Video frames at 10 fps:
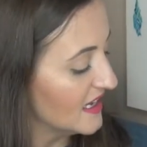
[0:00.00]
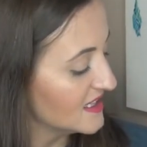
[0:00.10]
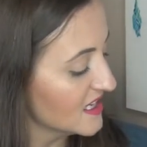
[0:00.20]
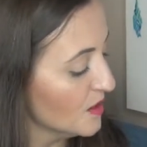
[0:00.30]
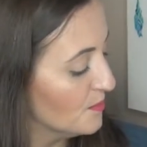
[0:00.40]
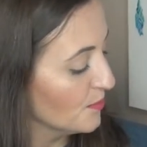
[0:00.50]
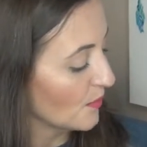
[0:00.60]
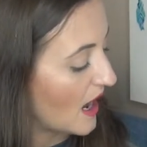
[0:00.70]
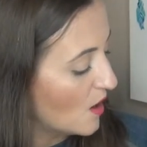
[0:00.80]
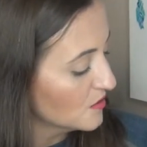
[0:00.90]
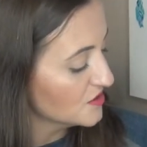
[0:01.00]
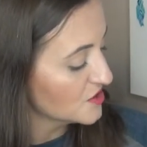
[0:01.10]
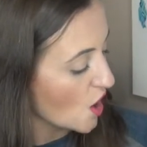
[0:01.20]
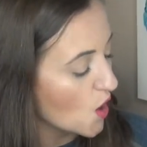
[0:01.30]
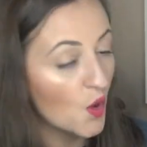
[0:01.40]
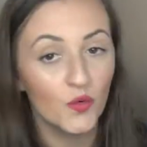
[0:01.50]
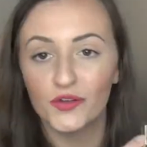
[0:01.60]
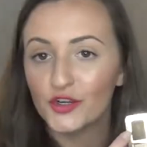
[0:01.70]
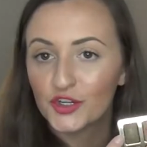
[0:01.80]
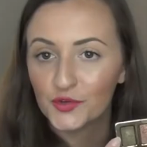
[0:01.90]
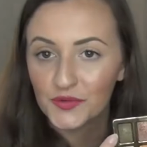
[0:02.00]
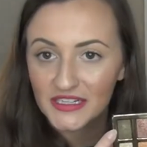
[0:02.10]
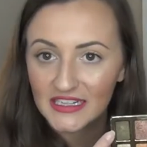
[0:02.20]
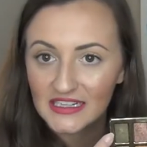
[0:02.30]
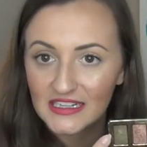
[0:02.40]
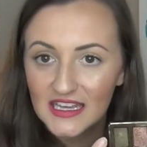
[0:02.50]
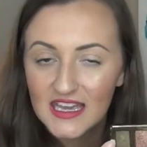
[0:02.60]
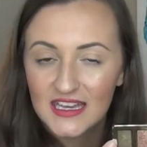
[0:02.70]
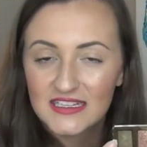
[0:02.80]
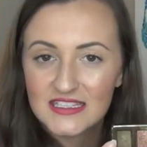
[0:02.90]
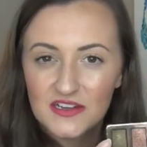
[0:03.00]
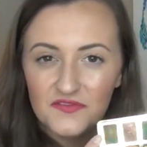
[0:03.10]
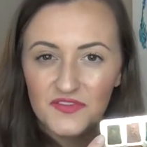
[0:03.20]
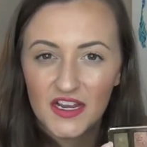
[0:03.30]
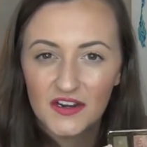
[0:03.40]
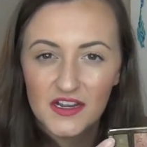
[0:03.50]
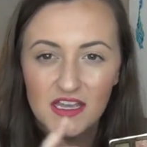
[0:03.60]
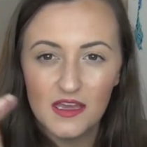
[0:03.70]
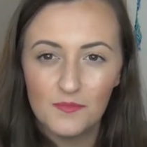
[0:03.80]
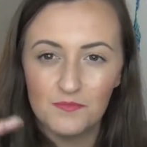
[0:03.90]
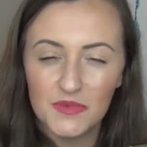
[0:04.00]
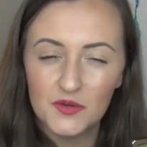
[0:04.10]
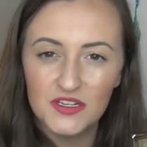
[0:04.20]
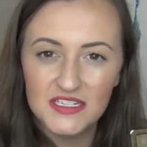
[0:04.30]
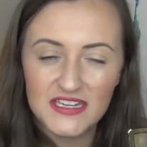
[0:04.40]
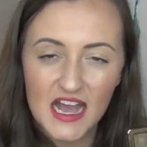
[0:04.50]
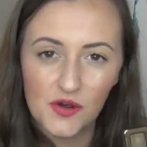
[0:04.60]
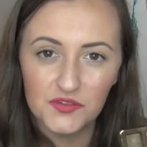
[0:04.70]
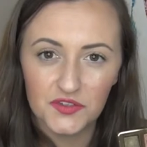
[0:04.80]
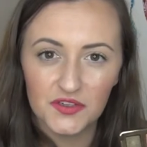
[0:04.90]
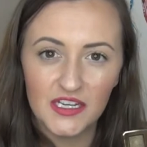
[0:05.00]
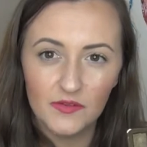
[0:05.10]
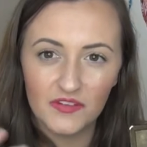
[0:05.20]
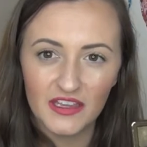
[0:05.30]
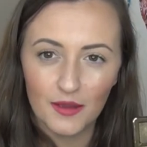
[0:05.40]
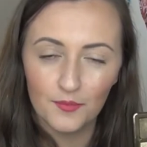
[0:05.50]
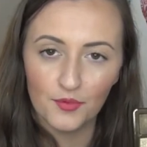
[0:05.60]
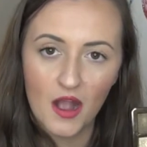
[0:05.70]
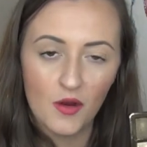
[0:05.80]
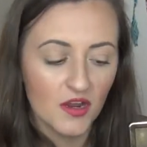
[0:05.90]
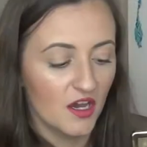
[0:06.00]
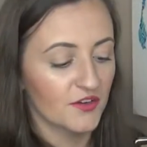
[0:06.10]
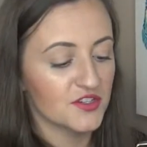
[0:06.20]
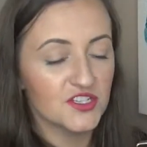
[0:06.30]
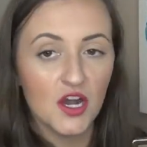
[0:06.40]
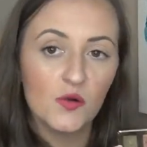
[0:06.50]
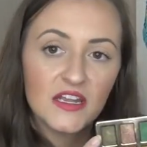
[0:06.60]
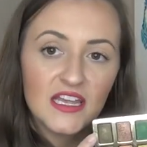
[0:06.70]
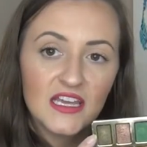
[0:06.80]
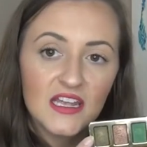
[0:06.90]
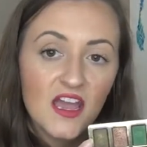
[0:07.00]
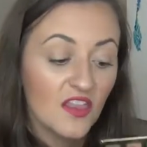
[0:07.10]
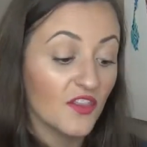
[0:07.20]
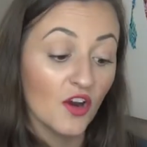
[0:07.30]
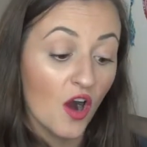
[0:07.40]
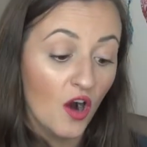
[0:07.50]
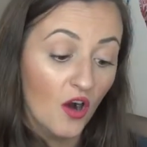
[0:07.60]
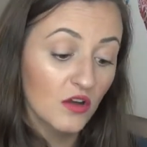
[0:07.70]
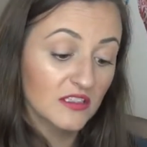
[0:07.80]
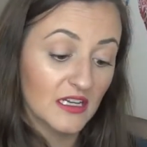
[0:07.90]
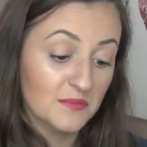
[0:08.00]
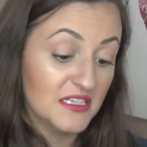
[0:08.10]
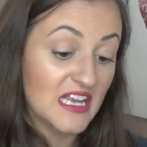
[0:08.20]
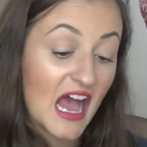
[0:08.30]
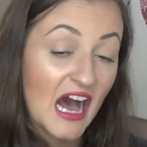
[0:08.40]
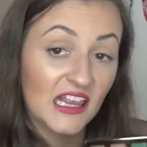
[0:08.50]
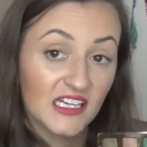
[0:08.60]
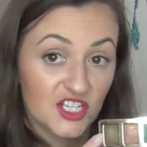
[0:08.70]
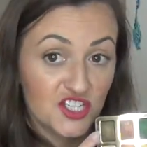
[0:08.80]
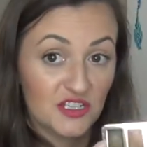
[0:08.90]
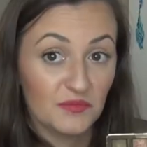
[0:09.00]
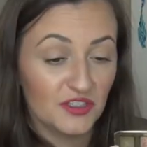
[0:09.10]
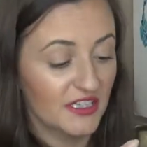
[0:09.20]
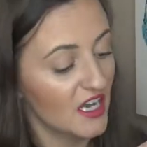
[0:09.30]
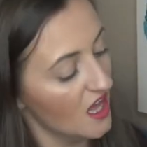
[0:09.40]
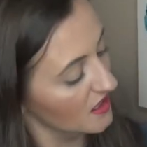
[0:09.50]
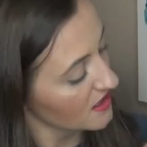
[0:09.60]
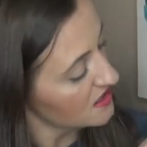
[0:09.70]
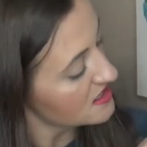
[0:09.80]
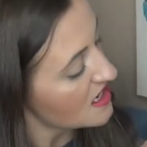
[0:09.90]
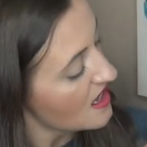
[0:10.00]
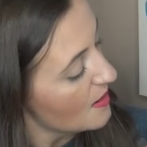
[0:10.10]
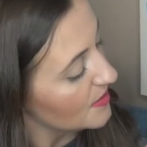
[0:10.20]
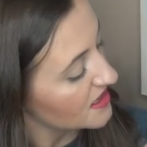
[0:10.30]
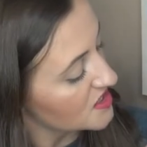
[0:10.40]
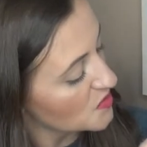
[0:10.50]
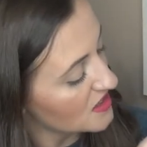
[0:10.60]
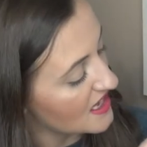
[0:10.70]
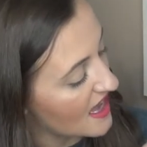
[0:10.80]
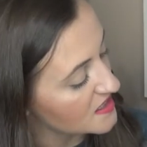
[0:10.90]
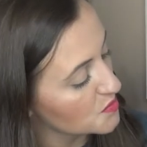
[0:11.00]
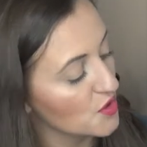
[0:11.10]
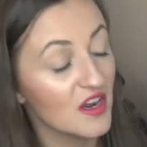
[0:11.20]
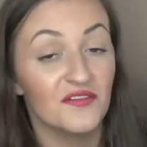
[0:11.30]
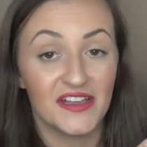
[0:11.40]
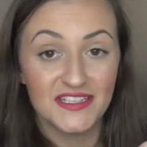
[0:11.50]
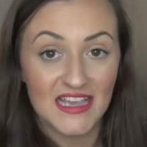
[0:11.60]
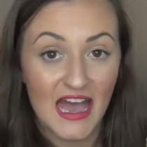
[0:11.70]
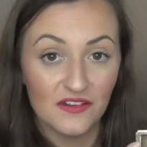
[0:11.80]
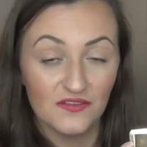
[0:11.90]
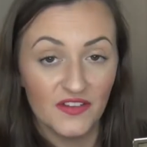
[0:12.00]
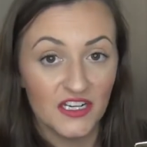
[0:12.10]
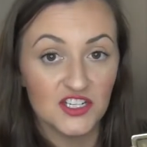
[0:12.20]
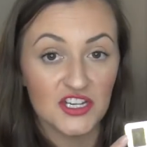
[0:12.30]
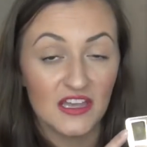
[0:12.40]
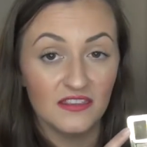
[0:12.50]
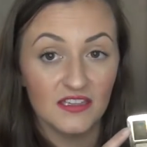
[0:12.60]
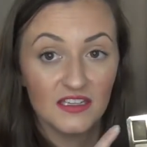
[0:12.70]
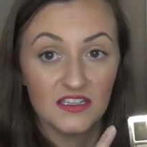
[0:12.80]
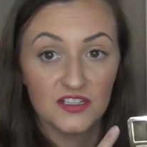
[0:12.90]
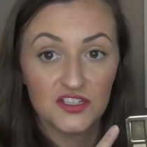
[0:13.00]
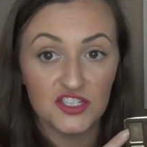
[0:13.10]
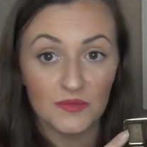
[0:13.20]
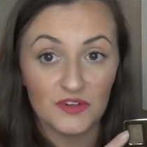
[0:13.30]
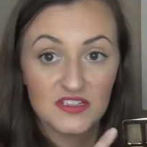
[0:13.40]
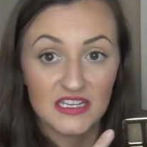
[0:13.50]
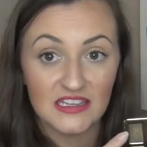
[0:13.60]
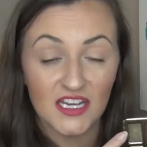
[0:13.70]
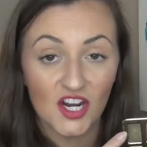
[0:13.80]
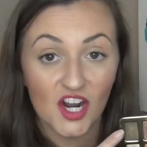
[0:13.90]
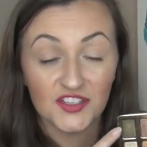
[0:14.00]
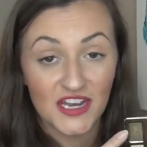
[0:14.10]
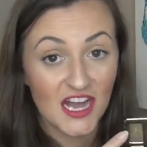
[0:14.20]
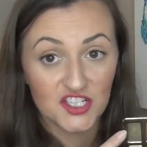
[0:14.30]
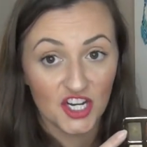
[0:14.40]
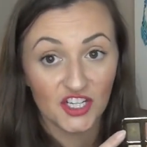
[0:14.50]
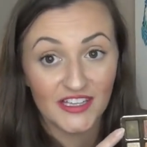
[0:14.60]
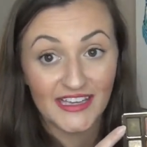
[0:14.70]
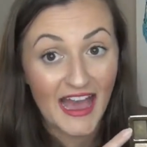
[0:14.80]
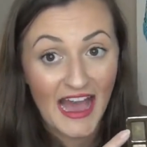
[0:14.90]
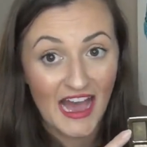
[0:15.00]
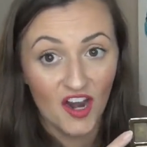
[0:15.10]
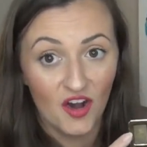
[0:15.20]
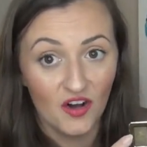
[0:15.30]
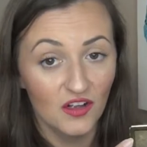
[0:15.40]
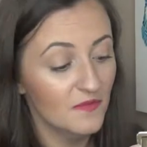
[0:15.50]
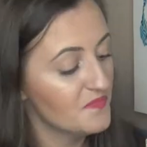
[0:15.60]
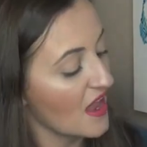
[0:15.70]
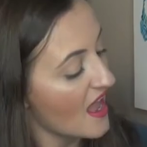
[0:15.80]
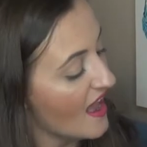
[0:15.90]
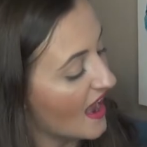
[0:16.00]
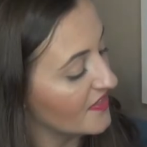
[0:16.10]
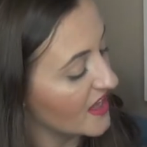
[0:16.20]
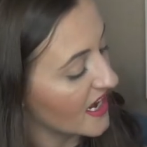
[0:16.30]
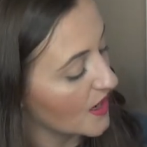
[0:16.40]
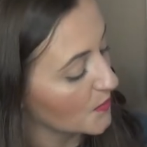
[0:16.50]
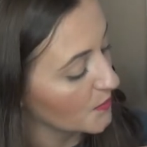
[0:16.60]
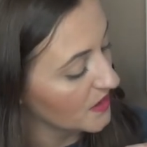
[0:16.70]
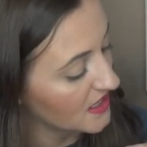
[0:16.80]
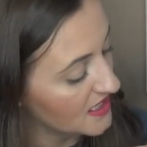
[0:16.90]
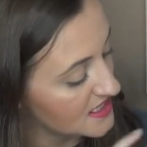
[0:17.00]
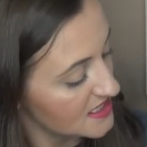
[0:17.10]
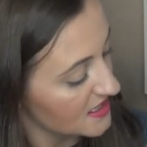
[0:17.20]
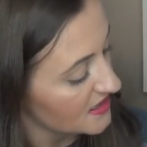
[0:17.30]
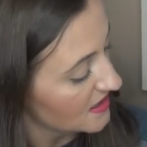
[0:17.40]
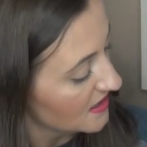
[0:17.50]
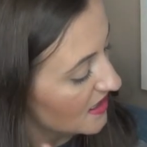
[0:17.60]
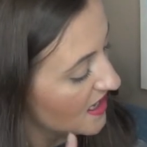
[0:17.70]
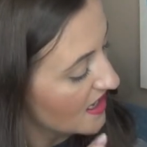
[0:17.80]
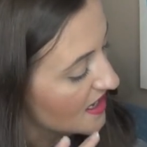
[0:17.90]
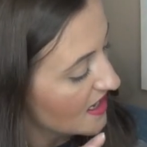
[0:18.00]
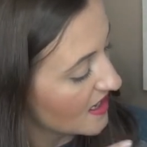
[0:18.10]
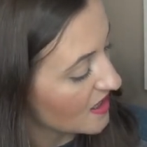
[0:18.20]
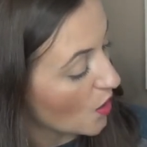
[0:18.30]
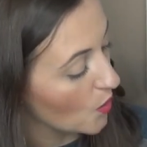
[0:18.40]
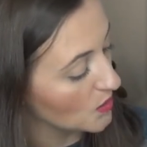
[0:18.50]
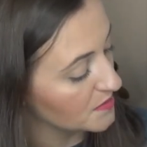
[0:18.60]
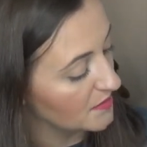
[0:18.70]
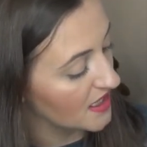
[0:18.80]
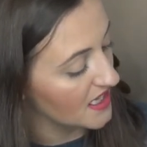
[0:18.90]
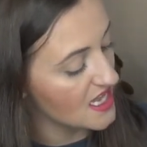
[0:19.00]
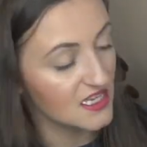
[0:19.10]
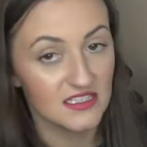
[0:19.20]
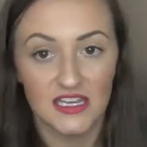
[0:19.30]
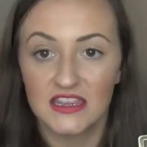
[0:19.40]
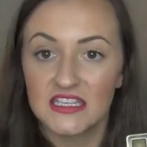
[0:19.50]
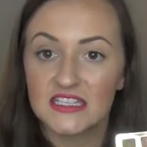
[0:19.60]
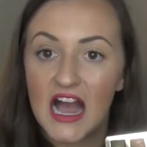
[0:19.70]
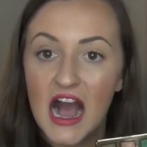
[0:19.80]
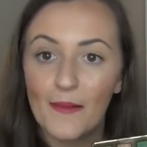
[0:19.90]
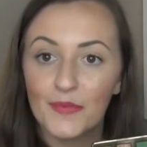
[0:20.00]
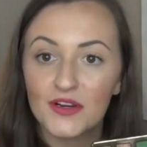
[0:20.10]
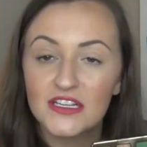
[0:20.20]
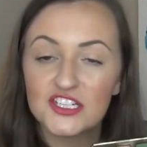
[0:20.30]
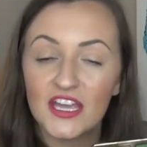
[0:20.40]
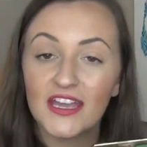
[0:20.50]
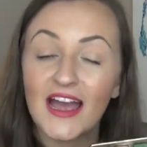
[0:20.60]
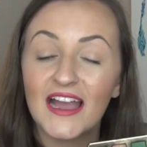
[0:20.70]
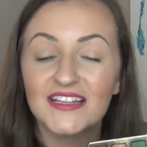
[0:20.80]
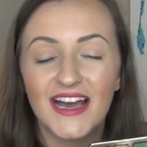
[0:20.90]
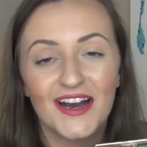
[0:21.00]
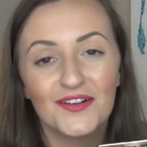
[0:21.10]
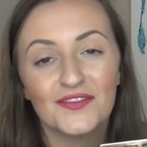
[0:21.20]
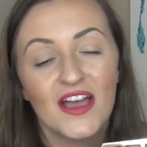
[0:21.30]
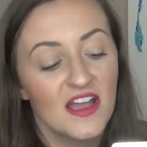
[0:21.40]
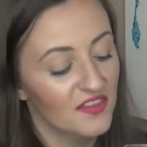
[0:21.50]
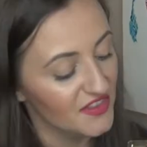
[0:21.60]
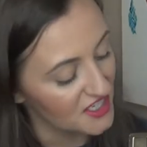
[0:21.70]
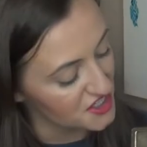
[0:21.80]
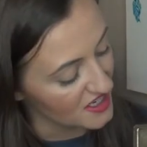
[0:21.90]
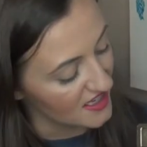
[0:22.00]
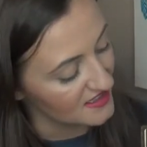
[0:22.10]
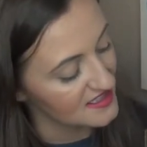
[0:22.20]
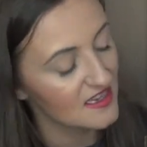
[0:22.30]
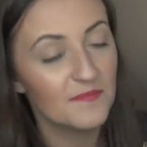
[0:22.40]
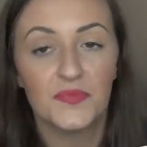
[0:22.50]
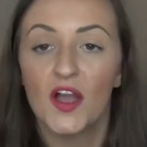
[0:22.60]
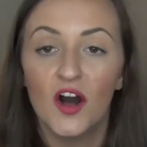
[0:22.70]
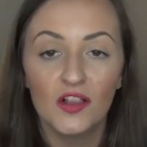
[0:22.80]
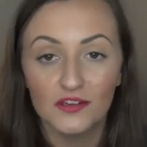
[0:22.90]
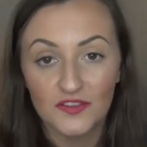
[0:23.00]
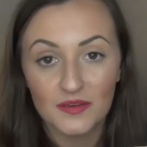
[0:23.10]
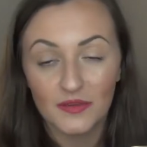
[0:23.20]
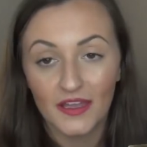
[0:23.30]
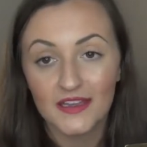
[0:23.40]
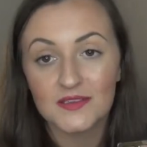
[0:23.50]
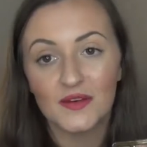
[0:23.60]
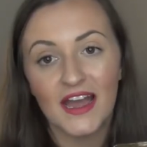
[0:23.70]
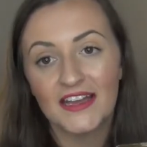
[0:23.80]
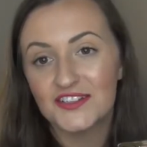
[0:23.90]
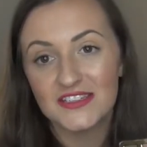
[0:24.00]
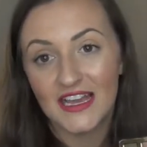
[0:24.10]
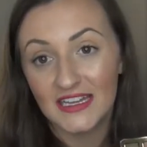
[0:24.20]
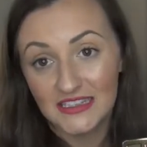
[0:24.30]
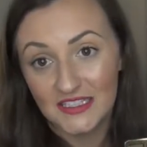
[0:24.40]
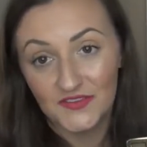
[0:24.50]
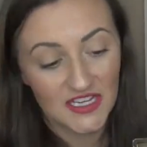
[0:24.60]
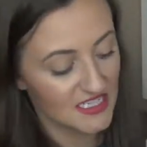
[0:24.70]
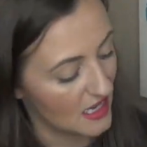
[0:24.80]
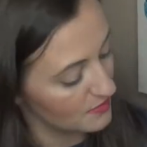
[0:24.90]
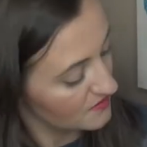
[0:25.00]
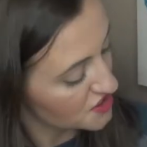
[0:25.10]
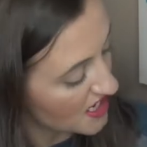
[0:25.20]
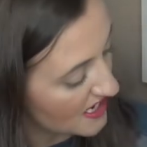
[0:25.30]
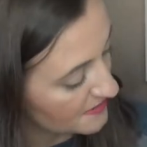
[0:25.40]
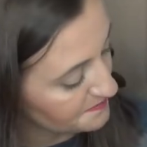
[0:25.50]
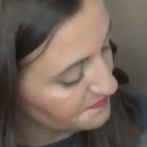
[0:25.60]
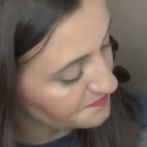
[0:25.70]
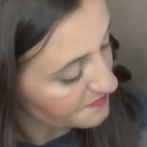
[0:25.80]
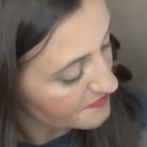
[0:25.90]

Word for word: it's like a brown toned green. It's like a very muted down green with like a brown undertone in it. They're all like metallic shimmery colors, but this one has more of a satin finish, and the shimmers in there are not chunky at all. And then I really did like Old Money. It's like this coppery shade. I have these shades all over the place, but I just, I love that type of shade.